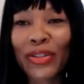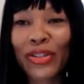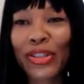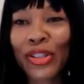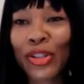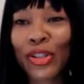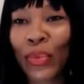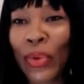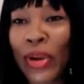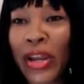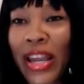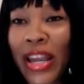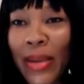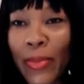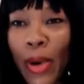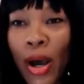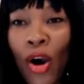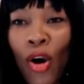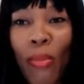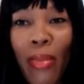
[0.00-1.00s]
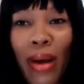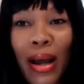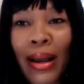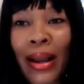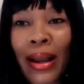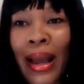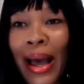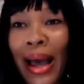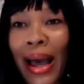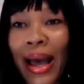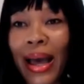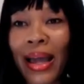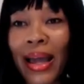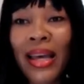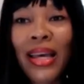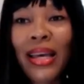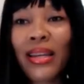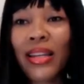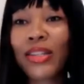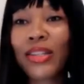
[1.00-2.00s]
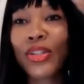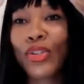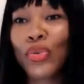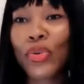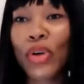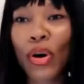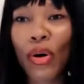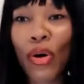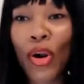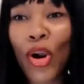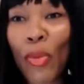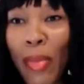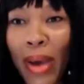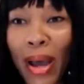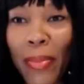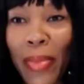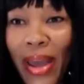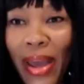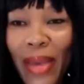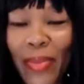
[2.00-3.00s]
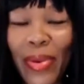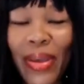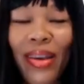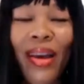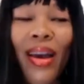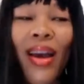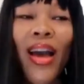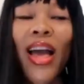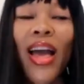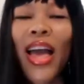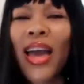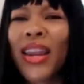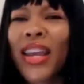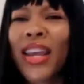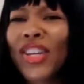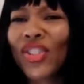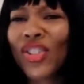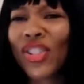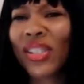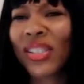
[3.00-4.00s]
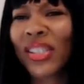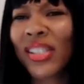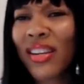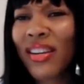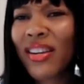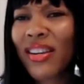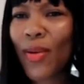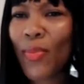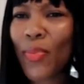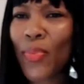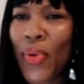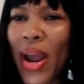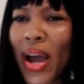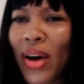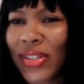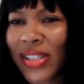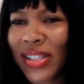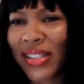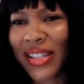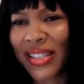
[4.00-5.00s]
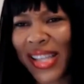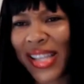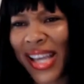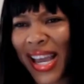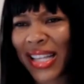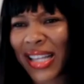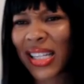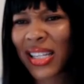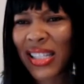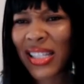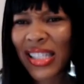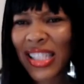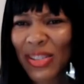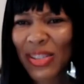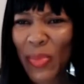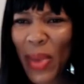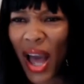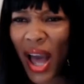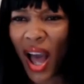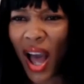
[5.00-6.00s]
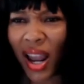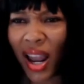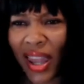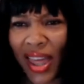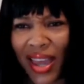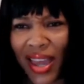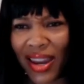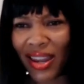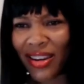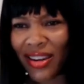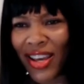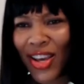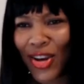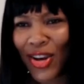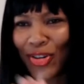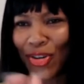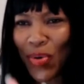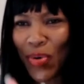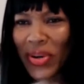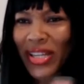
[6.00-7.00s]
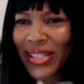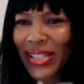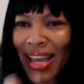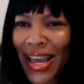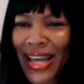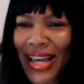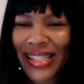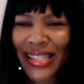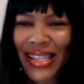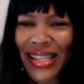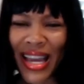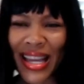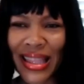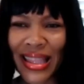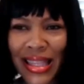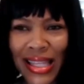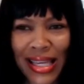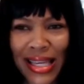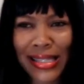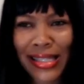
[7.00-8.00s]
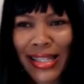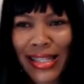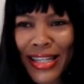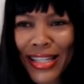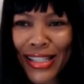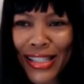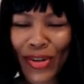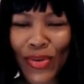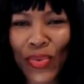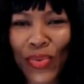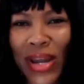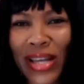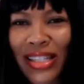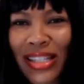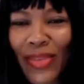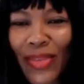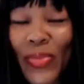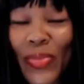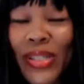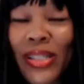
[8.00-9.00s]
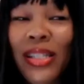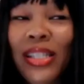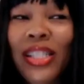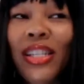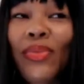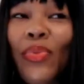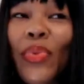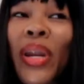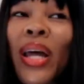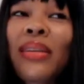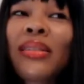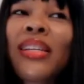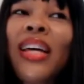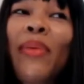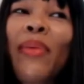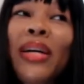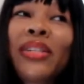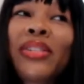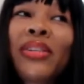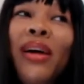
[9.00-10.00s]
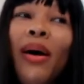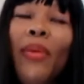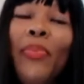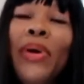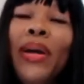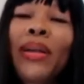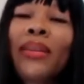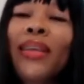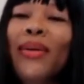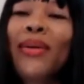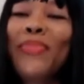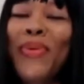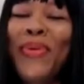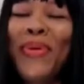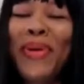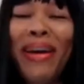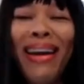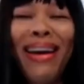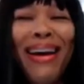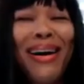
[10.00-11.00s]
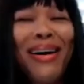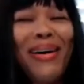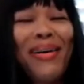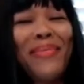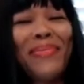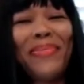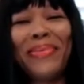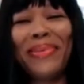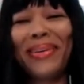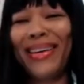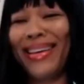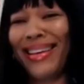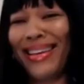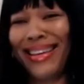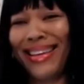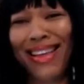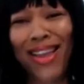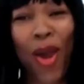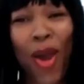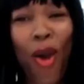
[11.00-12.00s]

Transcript: to scream, oh my God, this dude gonna hurt my baby. And he's just sitting there prancing and dancing and smiling and doing his hands like this in his little wrestling position. When I say my child picked that and,